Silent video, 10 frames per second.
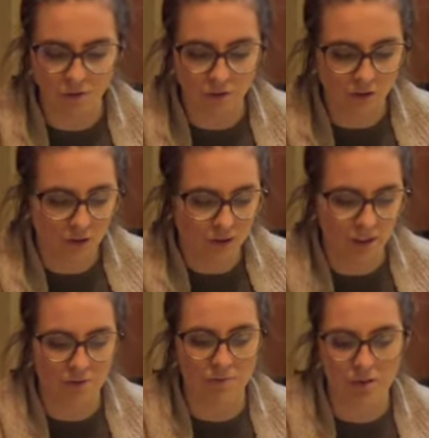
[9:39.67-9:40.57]
So let's
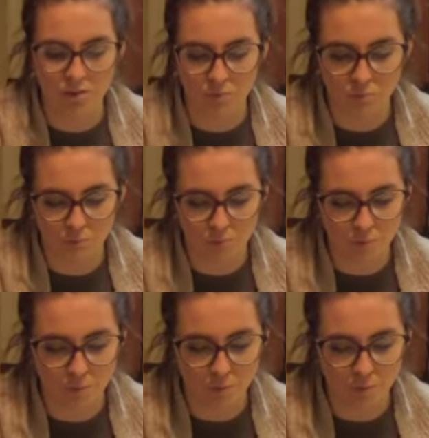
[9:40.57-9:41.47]
see what
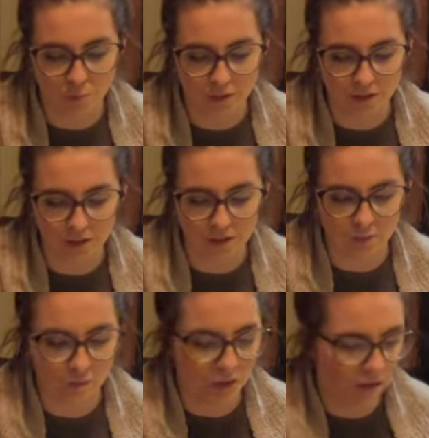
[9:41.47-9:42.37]

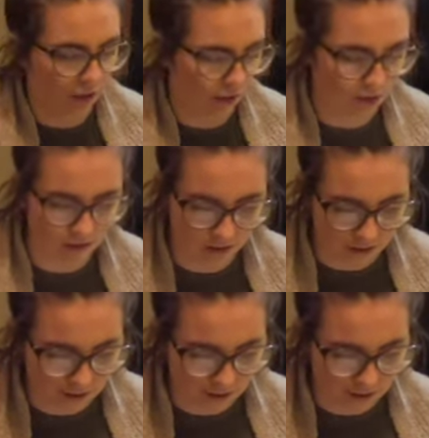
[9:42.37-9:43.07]
is one of the things.